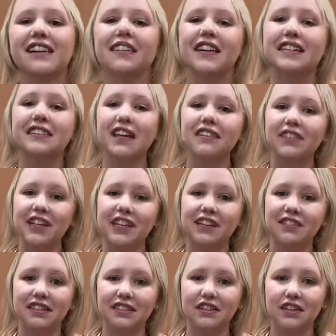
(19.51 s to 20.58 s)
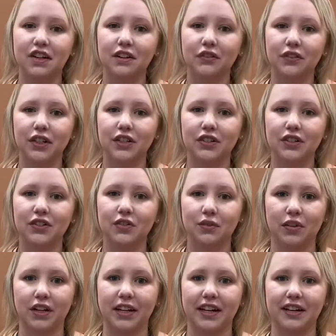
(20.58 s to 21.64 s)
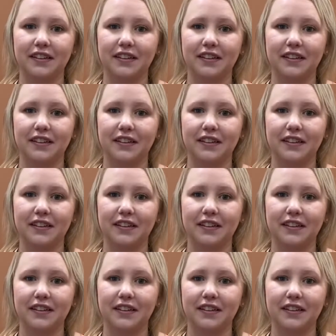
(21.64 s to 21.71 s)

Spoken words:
Let's get ready to listen to our first story,